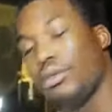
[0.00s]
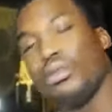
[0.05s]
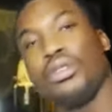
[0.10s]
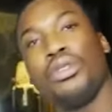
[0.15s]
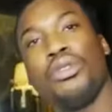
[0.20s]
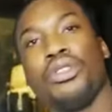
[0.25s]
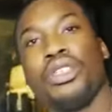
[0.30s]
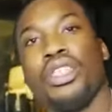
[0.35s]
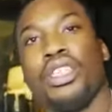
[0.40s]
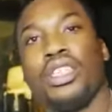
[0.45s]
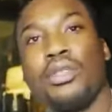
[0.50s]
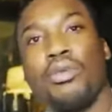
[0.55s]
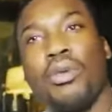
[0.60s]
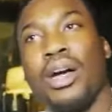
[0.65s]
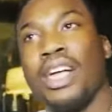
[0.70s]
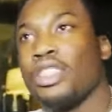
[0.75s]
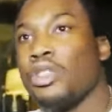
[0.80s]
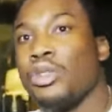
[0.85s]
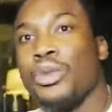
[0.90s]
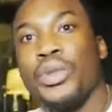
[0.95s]
When you see this
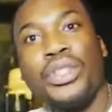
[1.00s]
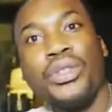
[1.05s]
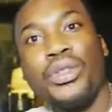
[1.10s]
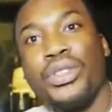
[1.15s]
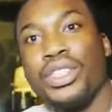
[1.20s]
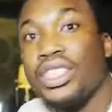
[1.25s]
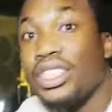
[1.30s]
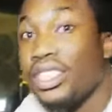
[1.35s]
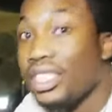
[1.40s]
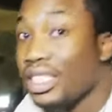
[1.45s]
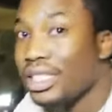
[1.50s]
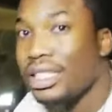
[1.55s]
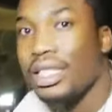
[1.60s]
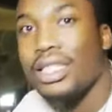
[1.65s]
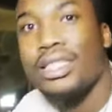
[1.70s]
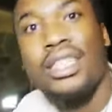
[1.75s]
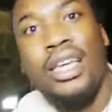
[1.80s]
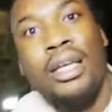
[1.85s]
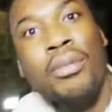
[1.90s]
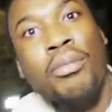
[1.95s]
watch, you only gonna see
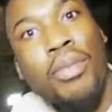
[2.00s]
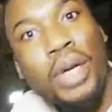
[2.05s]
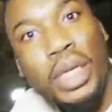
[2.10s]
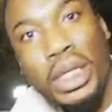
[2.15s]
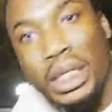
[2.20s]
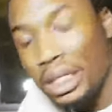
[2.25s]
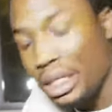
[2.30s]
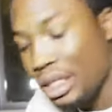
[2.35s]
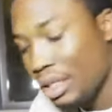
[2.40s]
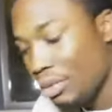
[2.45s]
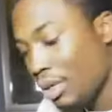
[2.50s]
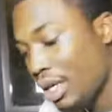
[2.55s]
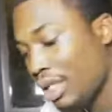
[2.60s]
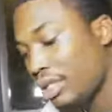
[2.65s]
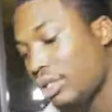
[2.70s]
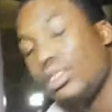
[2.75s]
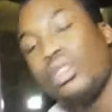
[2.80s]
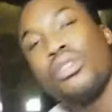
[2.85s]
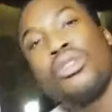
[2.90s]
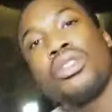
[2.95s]
niggas that's getting money in this
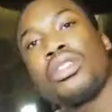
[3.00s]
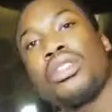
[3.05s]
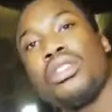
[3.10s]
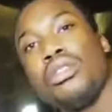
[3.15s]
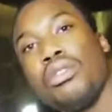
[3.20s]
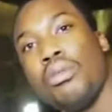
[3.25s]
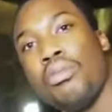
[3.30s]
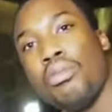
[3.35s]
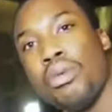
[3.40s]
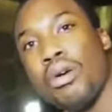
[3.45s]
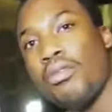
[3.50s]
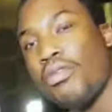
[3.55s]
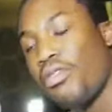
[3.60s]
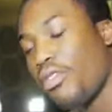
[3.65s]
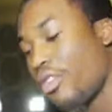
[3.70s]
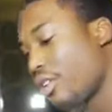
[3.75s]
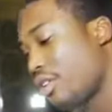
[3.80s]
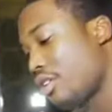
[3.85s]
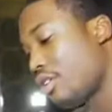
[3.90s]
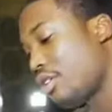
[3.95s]
watch. You ain't gonna see no pump
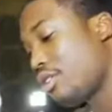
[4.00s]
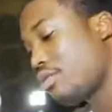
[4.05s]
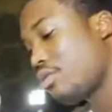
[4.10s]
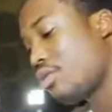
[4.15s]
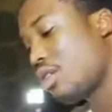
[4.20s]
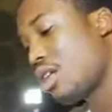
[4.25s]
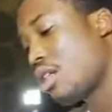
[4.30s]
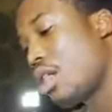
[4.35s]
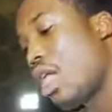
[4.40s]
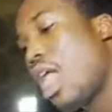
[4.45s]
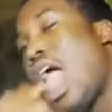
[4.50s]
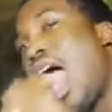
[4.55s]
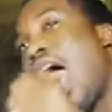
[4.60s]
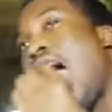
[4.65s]
figure in this watch.